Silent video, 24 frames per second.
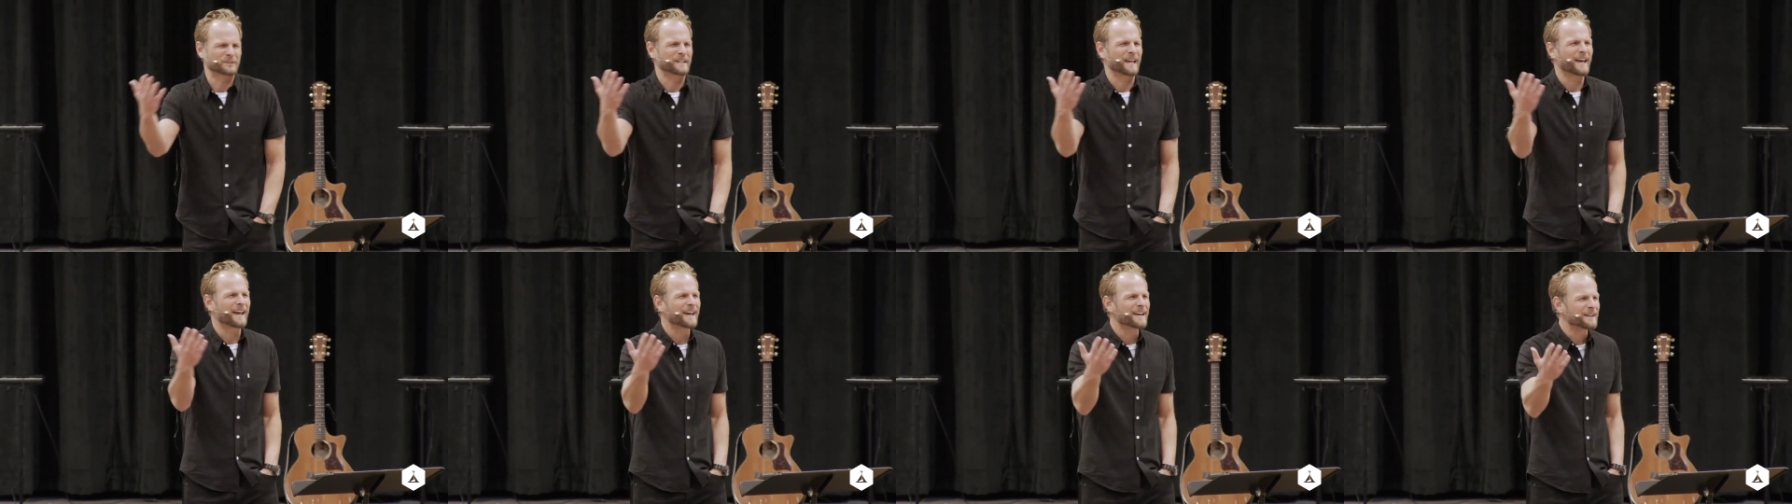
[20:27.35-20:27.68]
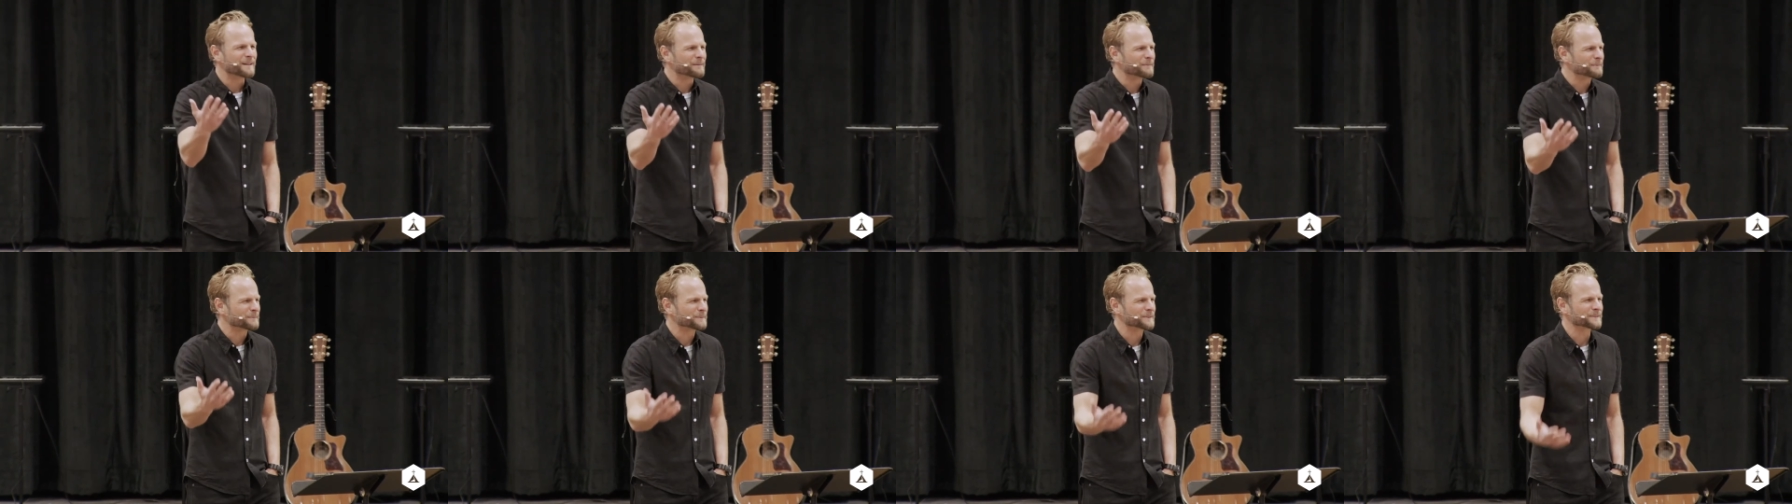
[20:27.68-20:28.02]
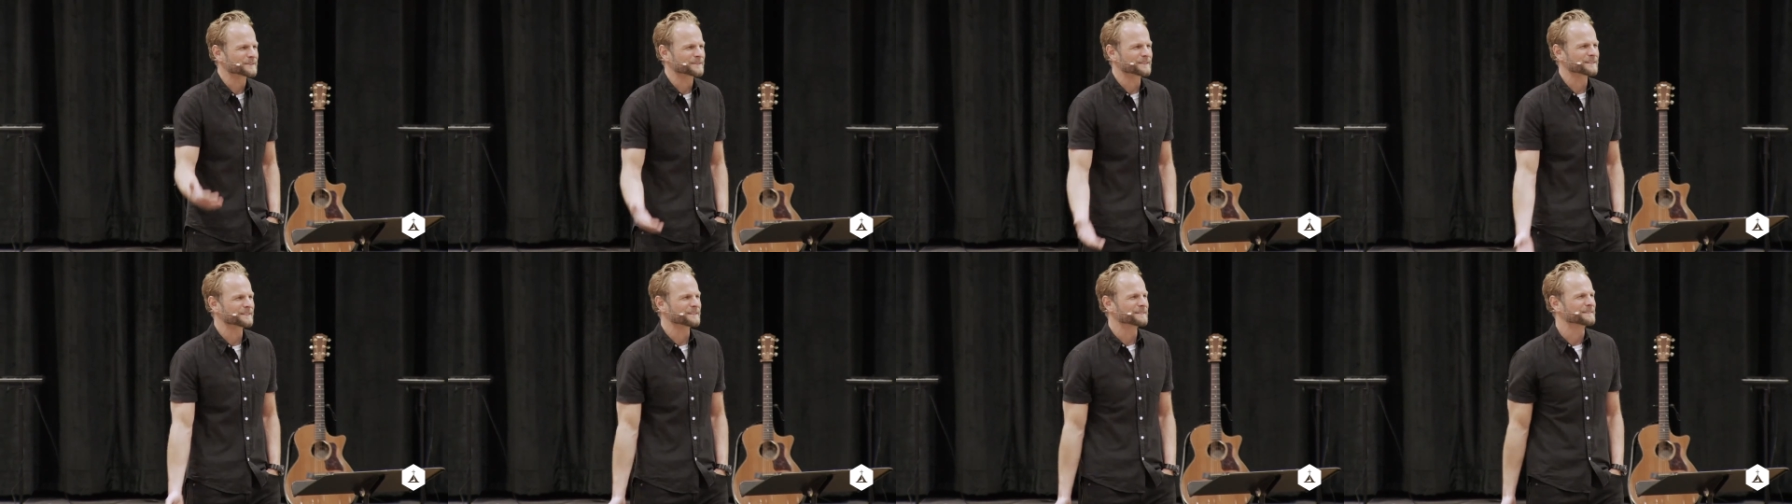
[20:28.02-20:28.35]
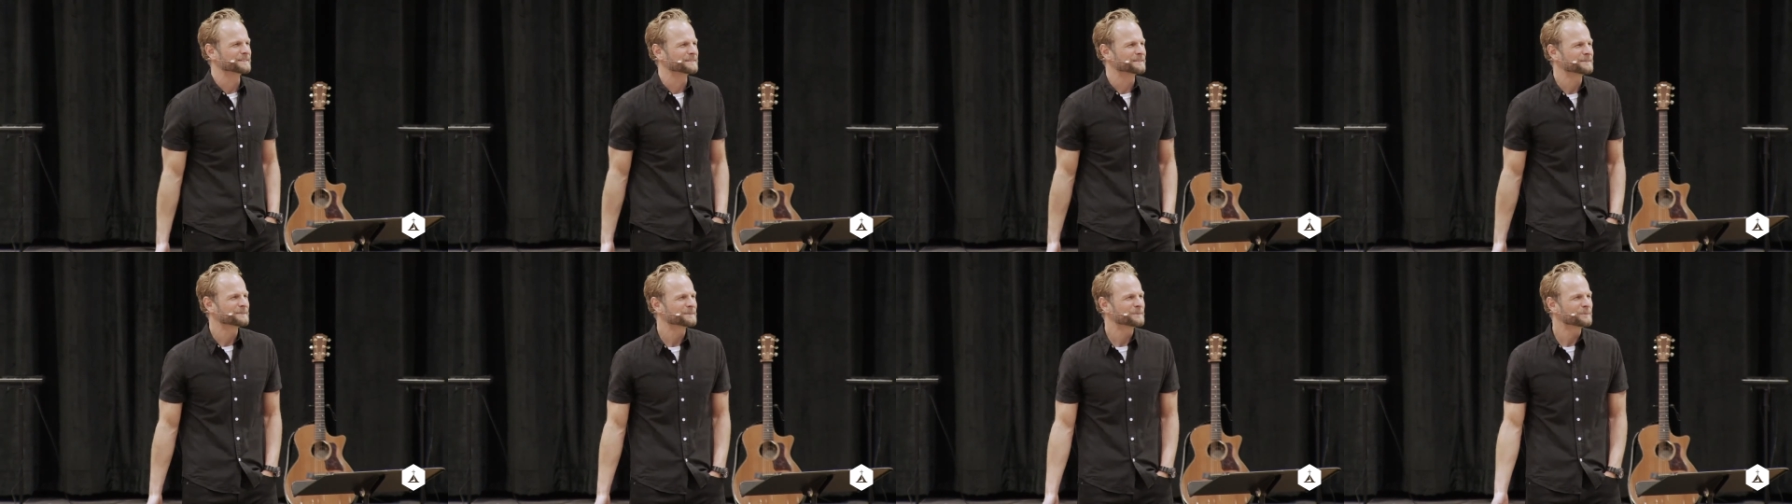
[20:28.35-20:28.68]
games and
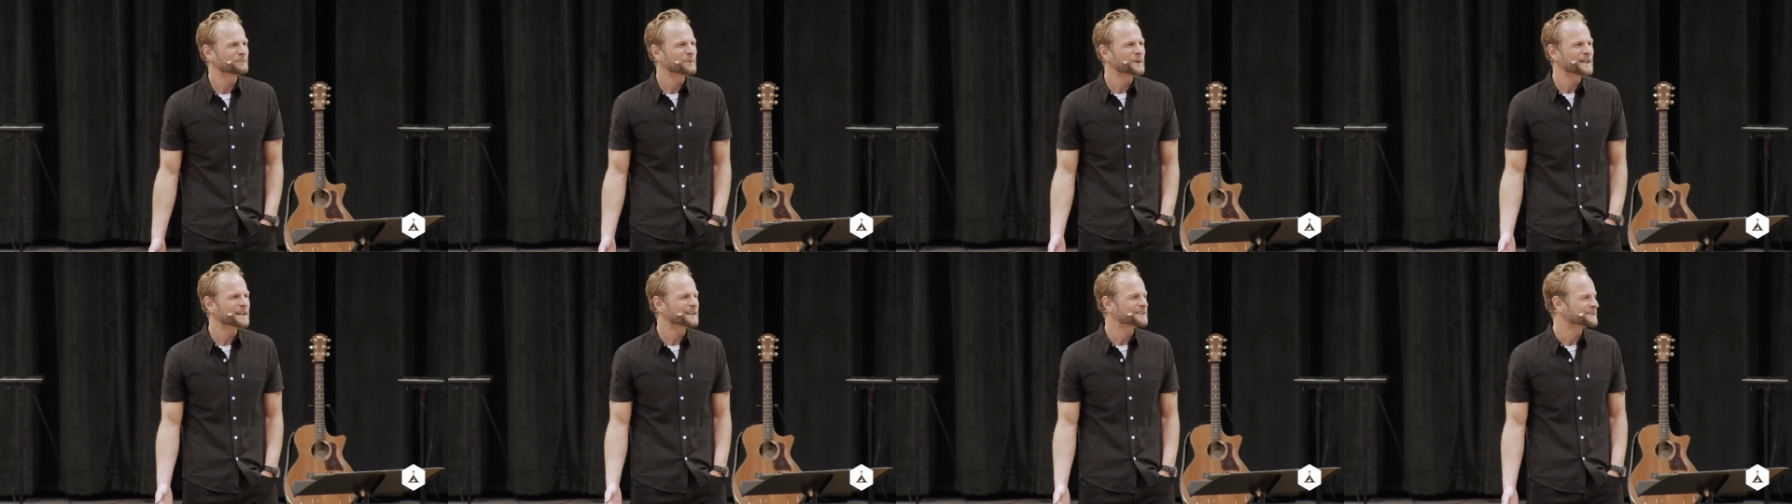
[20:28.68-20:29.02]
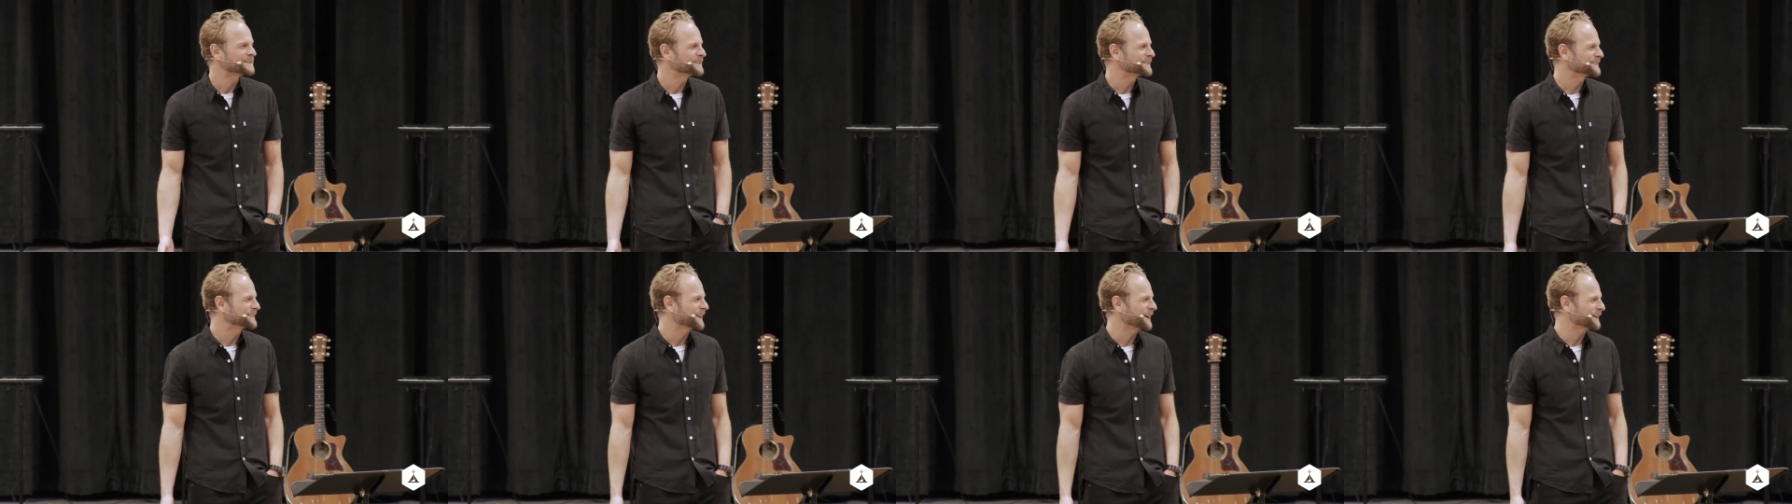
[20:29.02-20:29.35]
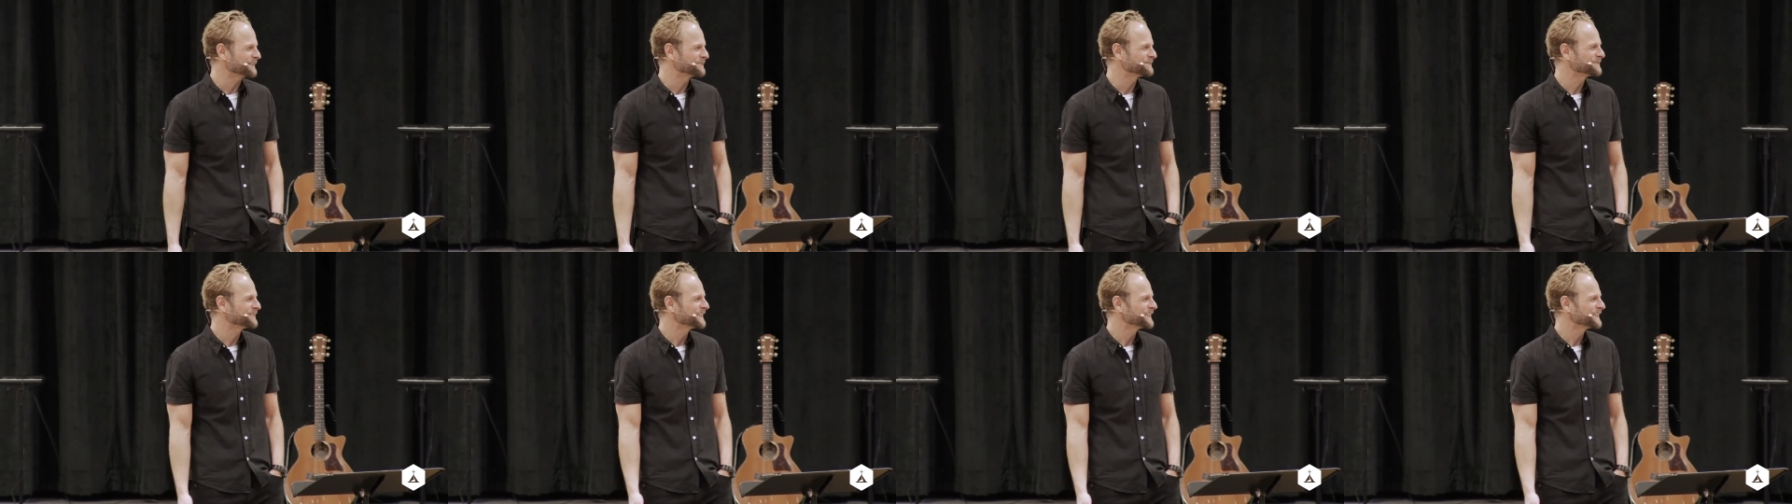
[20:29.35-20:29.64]
weird stuff